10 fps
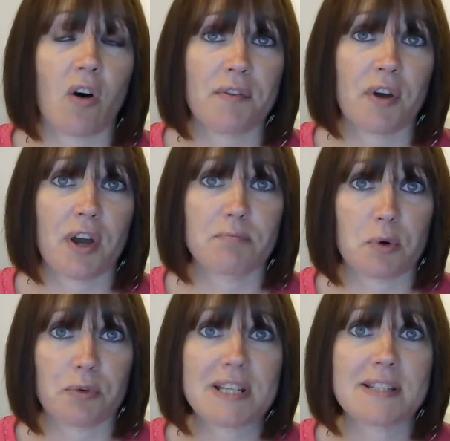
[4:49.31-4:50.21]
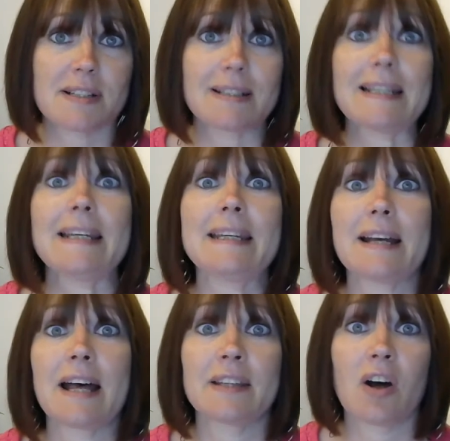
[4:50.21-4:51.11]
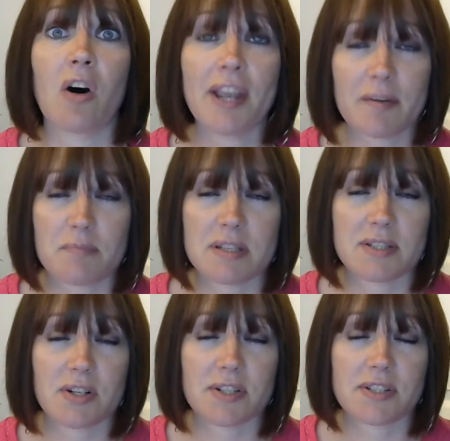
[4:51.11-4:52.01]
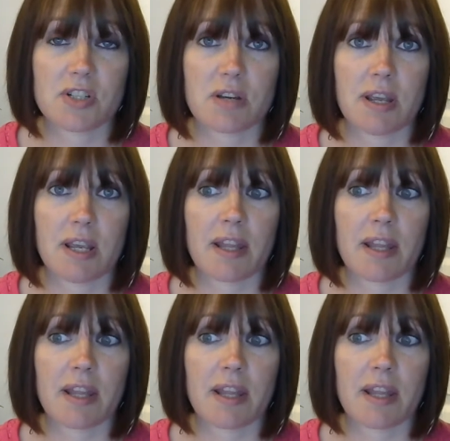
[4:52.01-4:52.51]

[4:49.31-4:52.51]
I've heard more recently and that I have been starting doing,